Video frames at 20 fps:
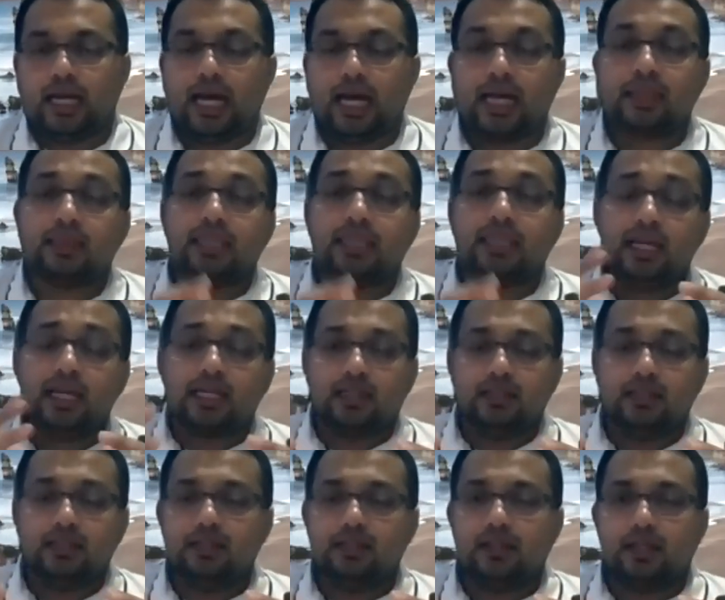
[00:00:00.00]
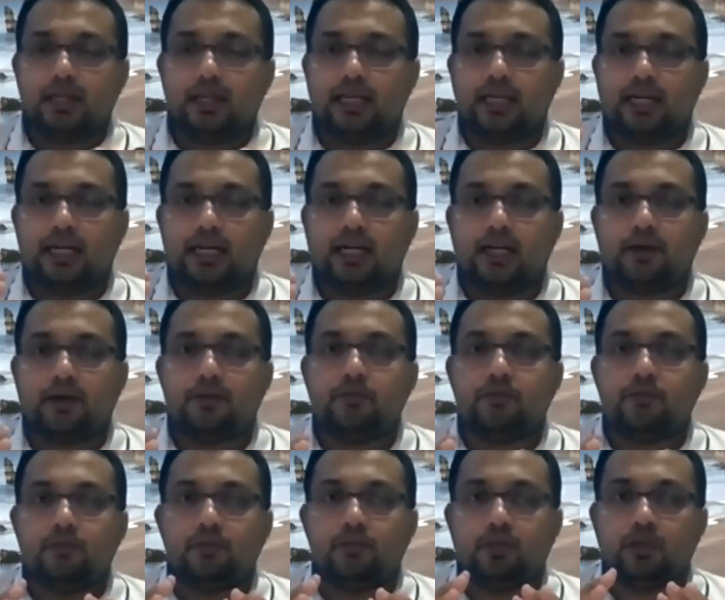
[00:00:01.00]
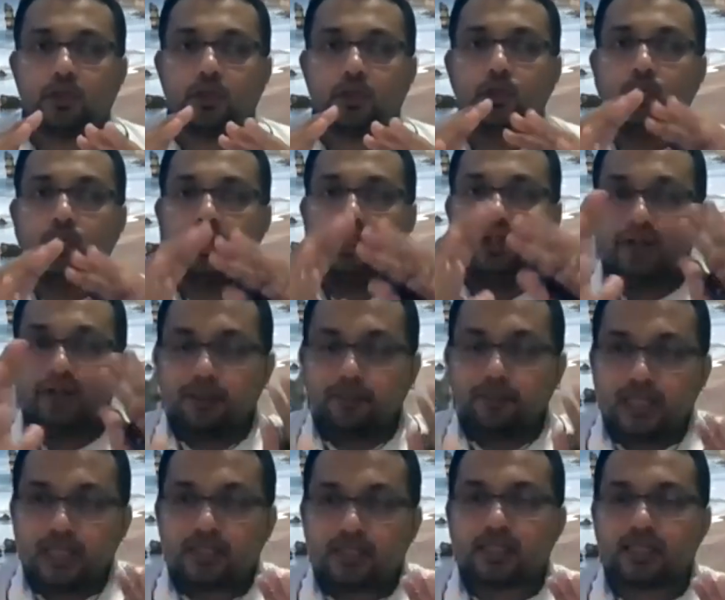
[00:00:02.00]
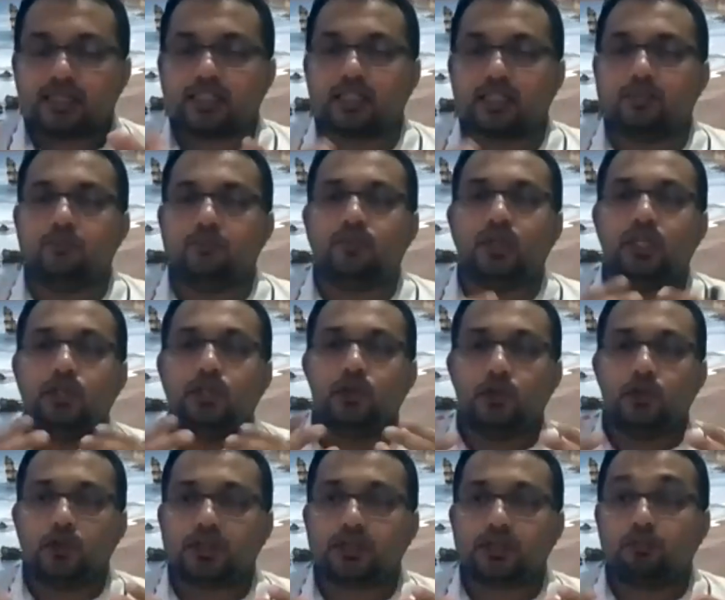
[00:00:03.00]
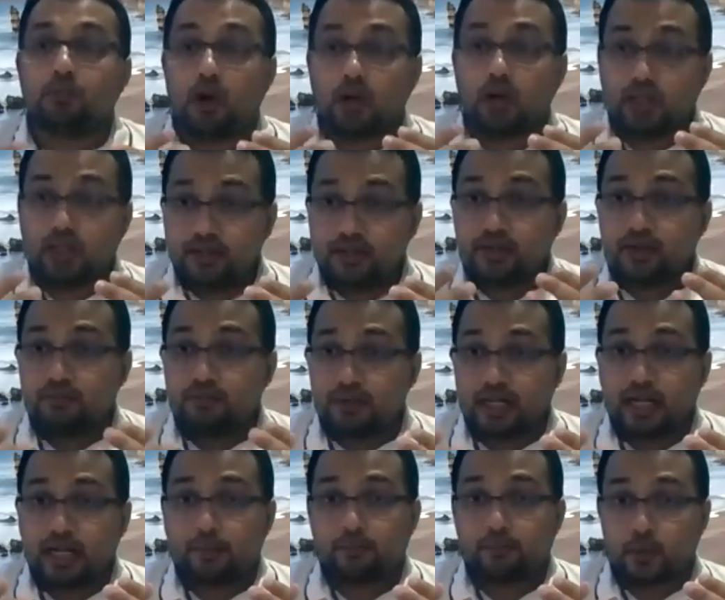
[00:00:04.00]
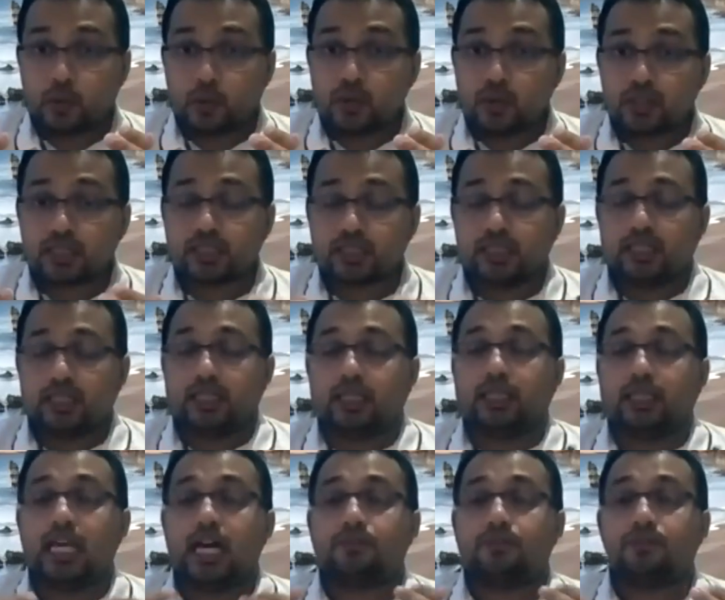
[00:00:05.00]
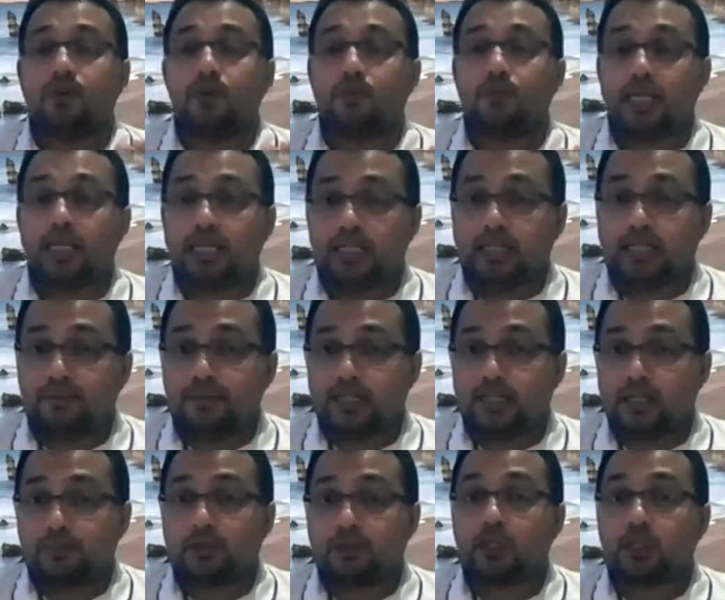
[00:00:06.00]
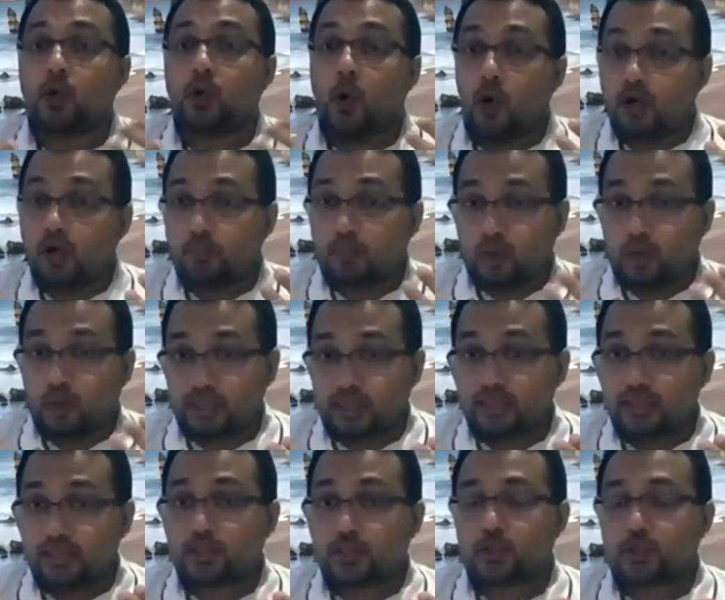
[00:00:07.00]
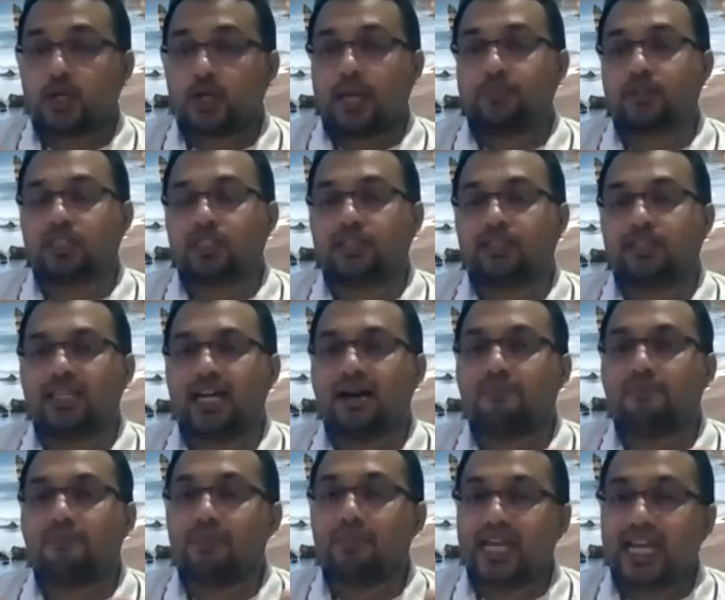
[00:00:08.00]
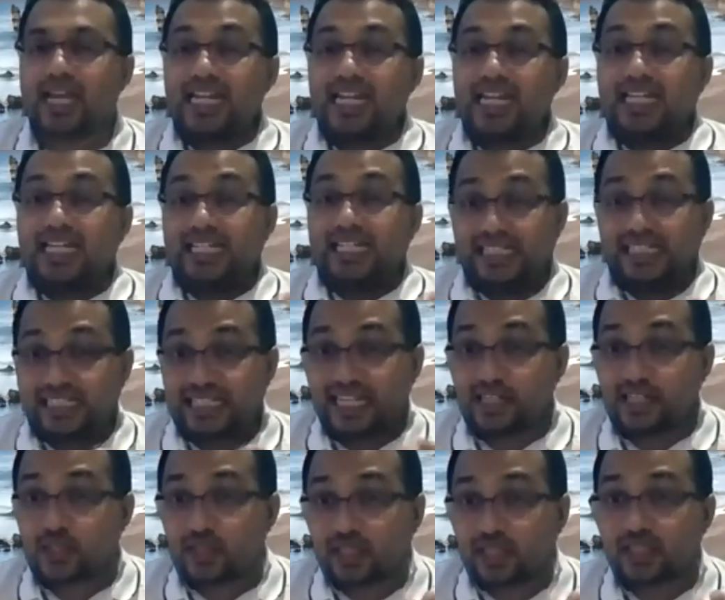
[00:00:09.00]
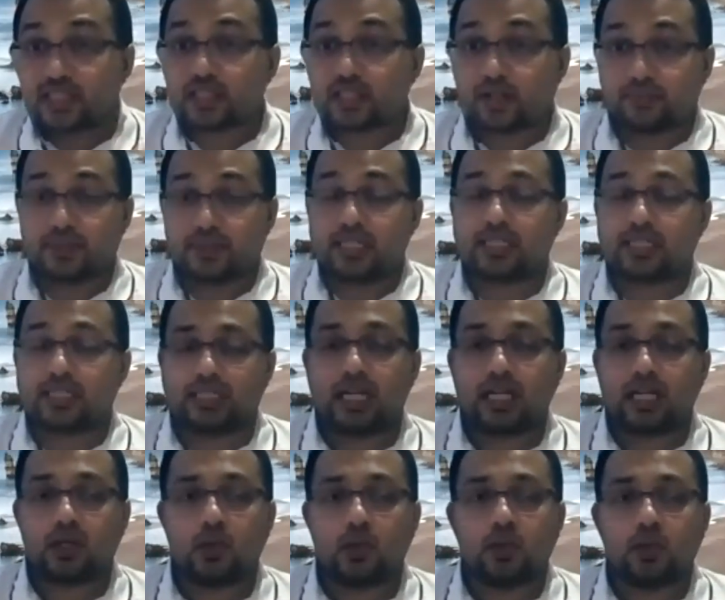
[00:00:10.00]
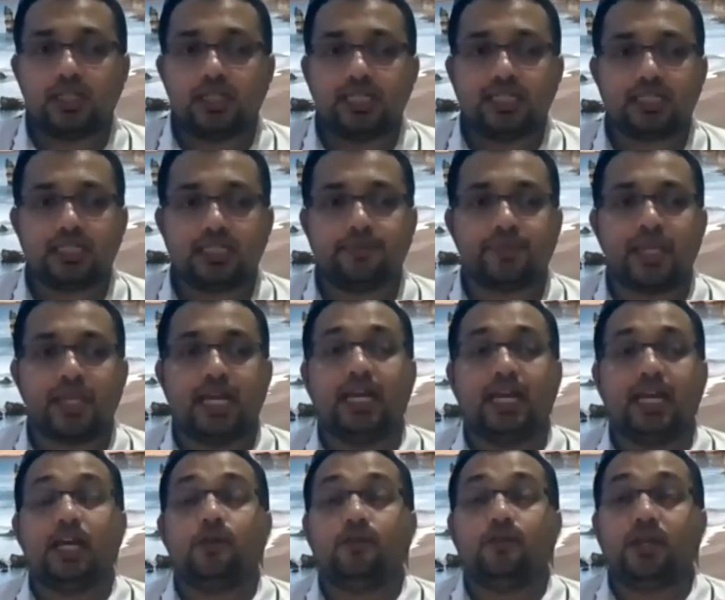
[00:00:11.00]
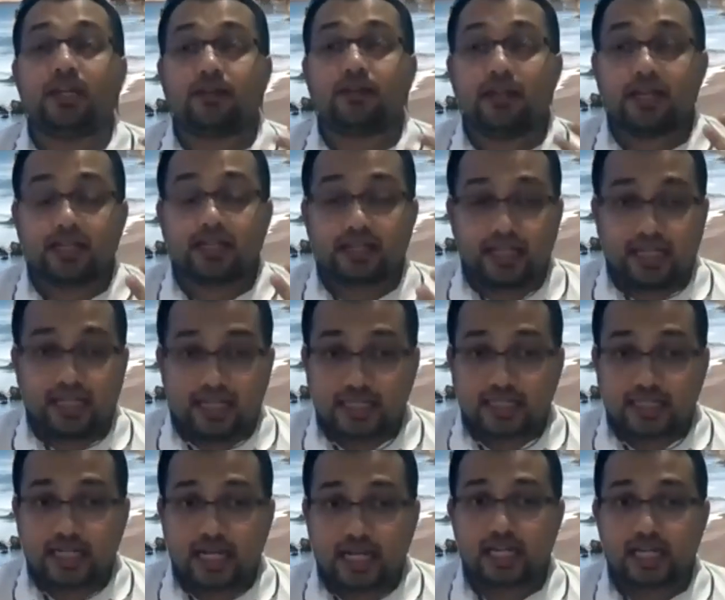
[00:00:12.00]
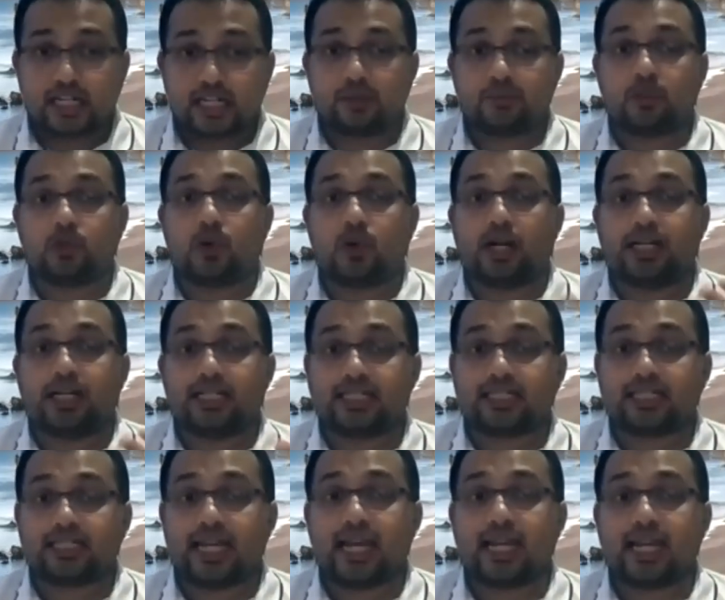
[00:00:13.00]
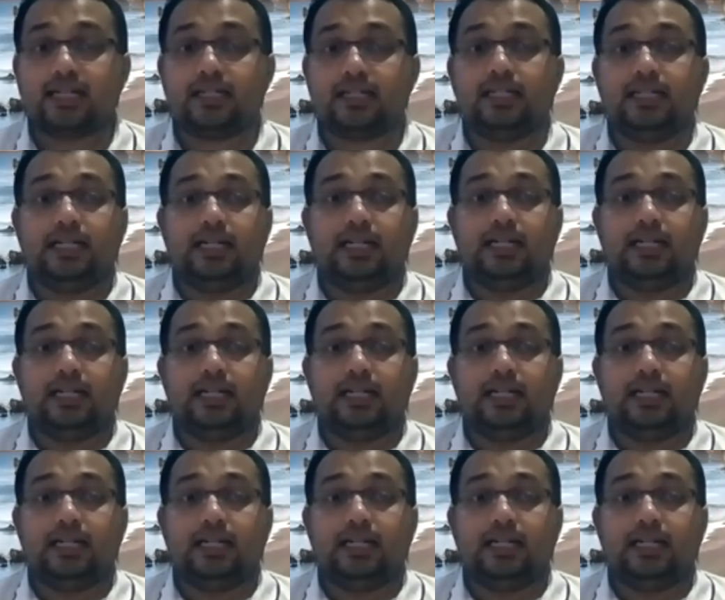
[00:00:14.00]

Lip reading: And then to develop this system, we use model-driven approach. Therefore, we developed goal models to capture their main intentions of the stakeholders. We create a class diagram to understand